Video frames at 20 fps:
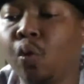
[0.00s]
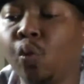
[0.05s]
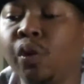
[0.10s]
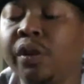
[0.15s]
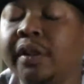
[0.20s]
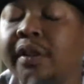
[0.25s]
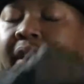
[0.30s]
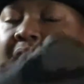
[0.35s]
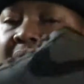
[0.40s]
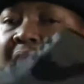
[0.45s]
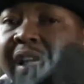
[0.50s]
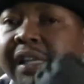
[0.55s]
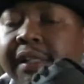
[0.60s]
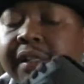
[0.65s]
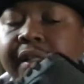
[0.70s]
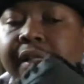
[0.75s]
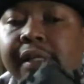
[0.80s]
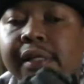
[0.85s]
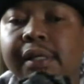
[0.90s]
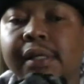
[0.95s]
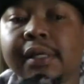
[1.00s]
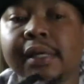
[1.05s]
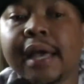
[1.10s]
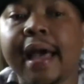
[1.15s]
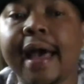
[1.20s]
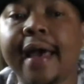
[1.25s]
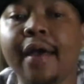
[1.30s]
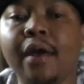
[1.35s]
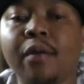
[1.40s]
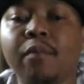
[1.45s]
with these
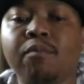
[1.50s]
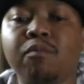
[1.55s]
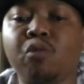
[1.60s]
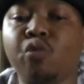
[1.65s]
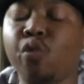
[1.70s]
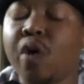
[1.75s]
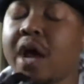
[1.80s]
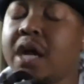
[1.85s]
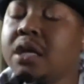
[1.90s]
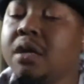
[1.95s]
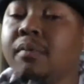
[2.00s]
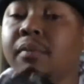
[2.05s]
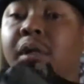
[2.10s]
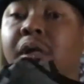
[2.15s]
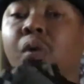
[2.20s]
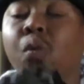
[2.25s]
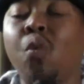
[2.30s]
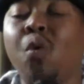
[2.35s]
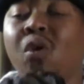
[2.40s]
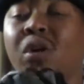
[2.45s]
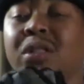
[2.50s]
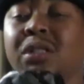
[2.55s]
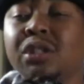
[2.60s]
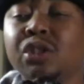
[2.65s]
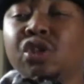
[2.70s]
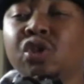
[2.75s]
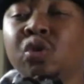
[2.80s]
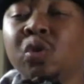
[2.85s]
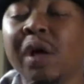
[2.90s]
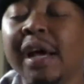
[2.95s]
I randomly walked
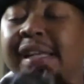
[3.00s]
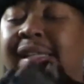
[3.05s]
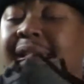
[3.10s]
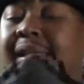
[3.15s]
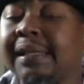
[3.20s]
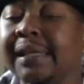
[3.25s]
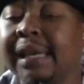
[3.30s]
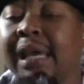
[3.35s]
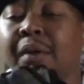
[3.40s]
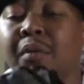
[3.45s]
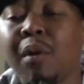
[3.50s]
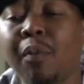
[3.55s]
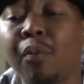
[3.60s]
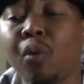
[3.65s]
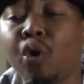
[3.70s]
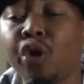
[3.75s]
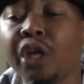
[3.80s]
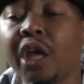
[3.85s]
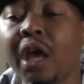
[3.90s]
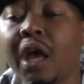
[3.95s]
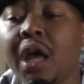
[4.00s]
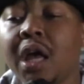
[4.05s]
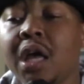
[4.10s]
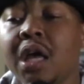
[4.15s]
into SNK Mabonya